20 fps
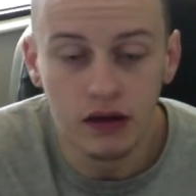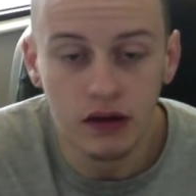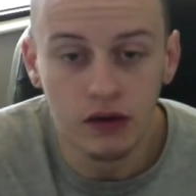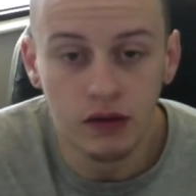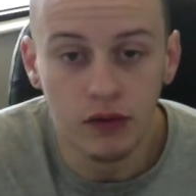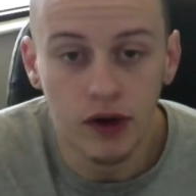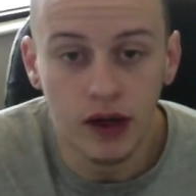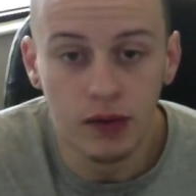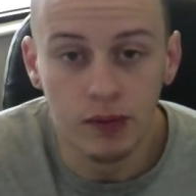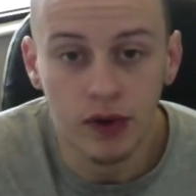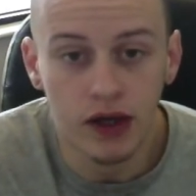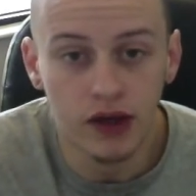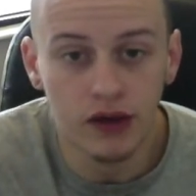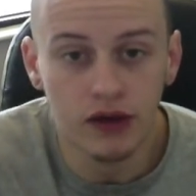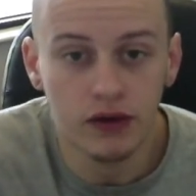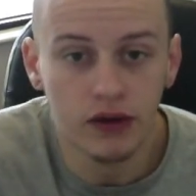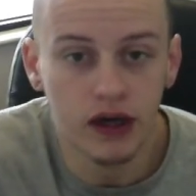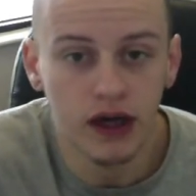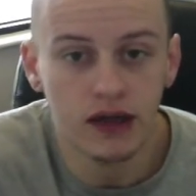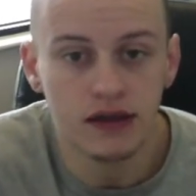recommend to
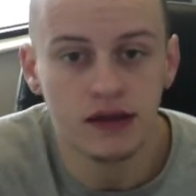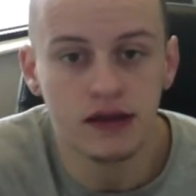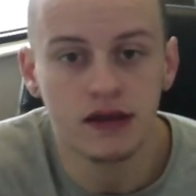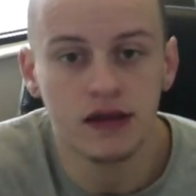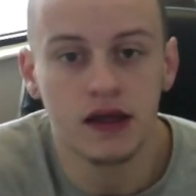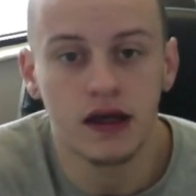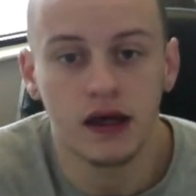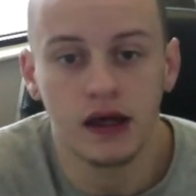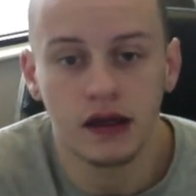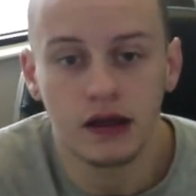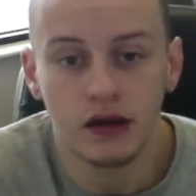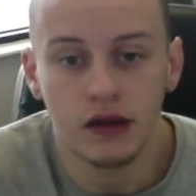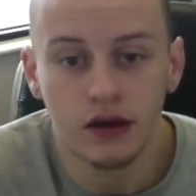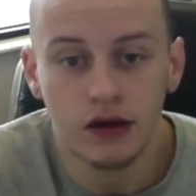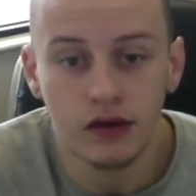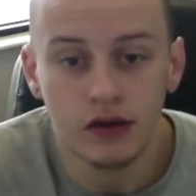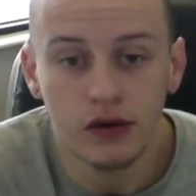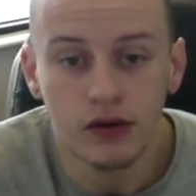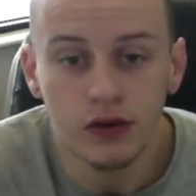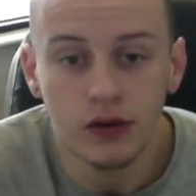you guys is that
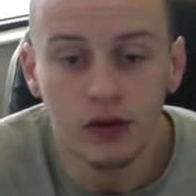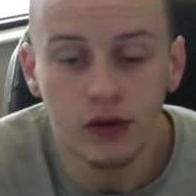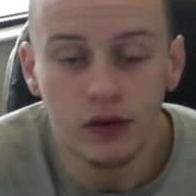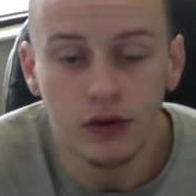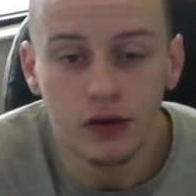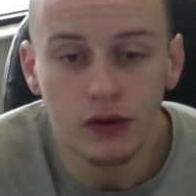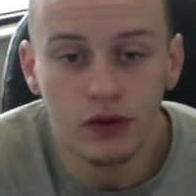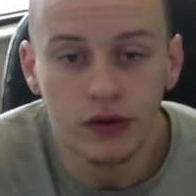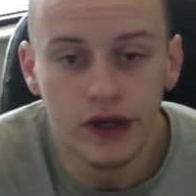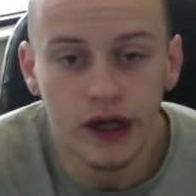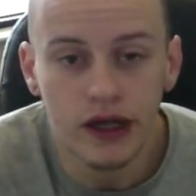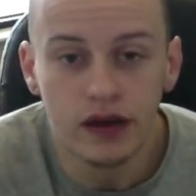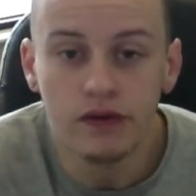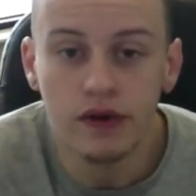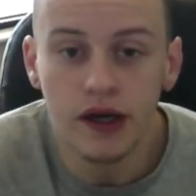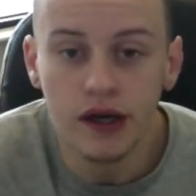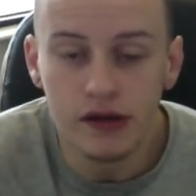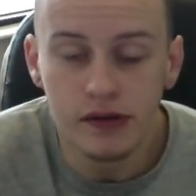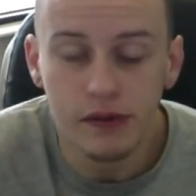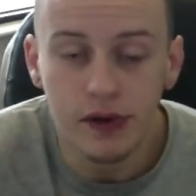you take
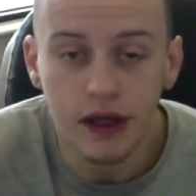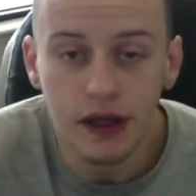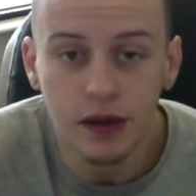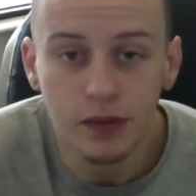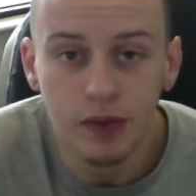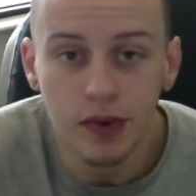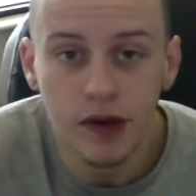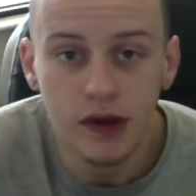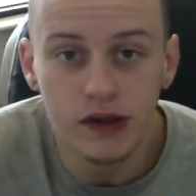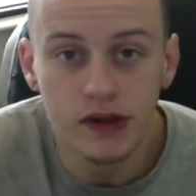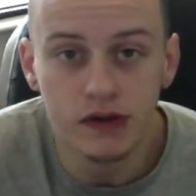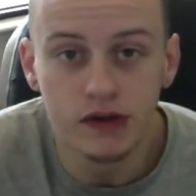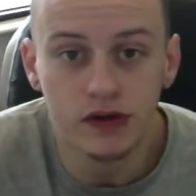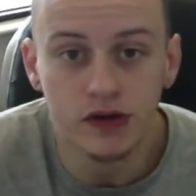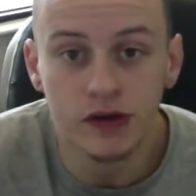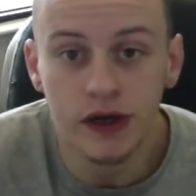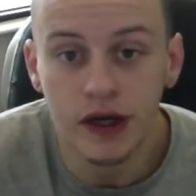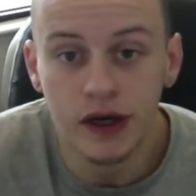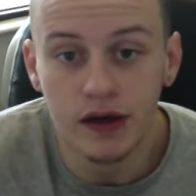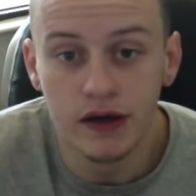advantage of any personal
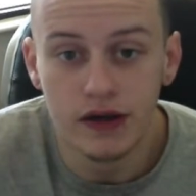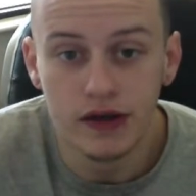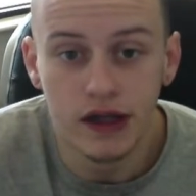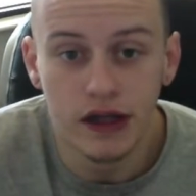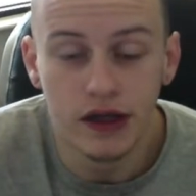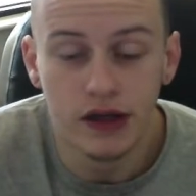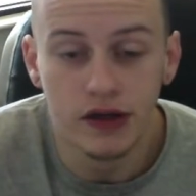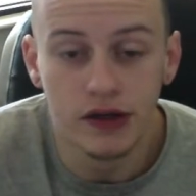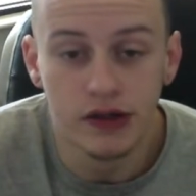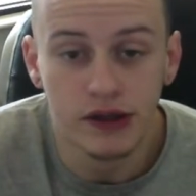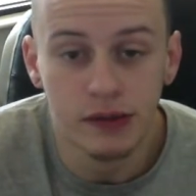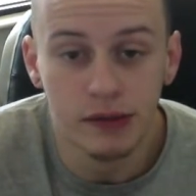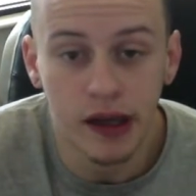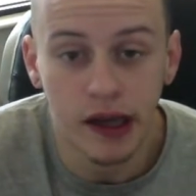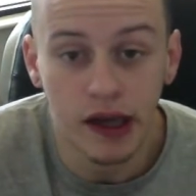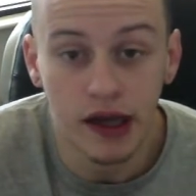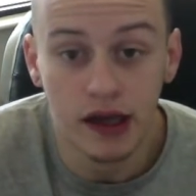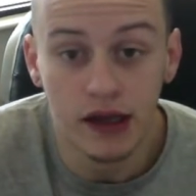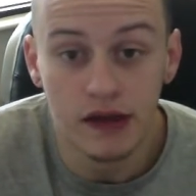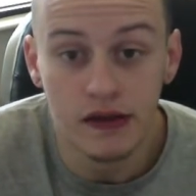trainers that your gym
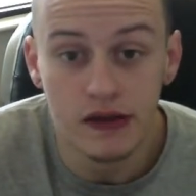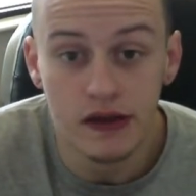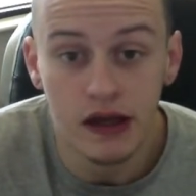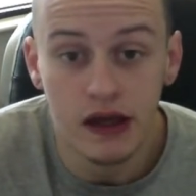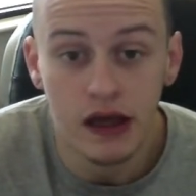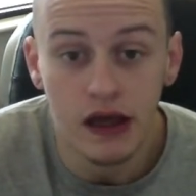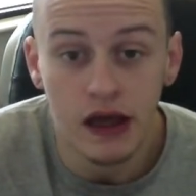has.